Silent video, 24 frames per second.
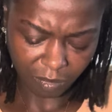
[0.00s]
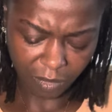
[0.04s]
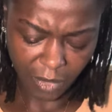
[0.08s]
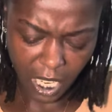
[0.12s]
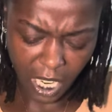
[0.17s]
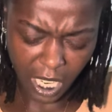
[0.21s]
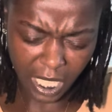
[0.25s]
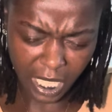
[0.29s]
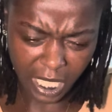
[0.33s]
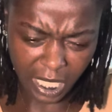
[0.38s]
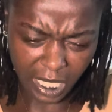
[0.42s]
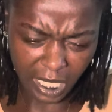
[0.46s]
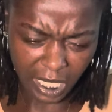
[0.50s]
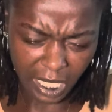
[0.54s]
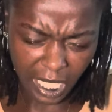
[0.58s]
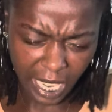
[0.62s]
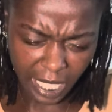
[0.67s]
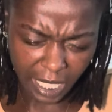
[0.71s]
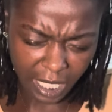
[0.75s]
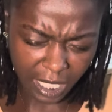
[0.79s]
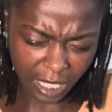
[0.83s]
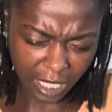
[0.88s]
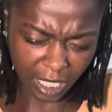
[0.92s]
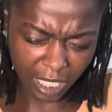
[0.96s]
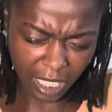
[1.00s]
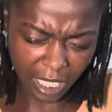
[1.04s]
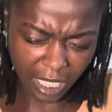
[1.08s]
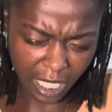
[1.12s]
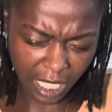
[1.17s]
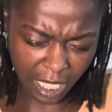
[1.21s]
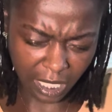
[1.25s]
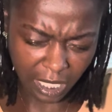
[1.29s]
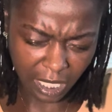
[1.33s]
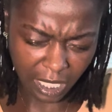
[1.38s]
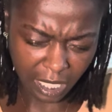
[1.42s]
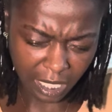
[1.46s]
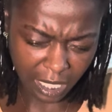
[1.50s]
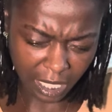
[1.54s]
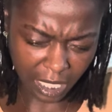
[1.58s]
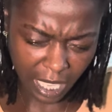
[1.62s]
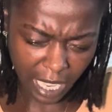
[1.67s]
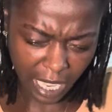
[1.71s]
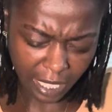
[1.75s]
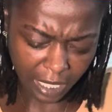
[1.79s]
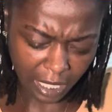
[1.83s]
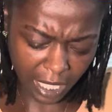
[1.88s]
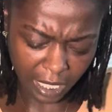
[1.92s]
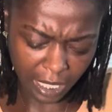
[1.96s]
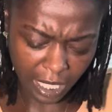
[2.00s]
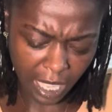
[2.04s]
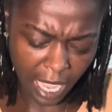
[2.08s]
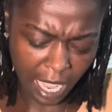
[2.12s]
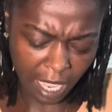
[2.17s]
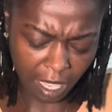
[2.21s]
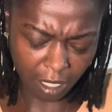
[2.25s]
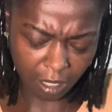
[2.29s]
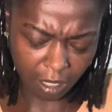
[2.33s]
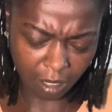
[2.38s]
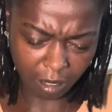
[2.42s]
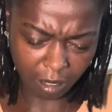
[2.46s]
And it's like it's justice, like that's how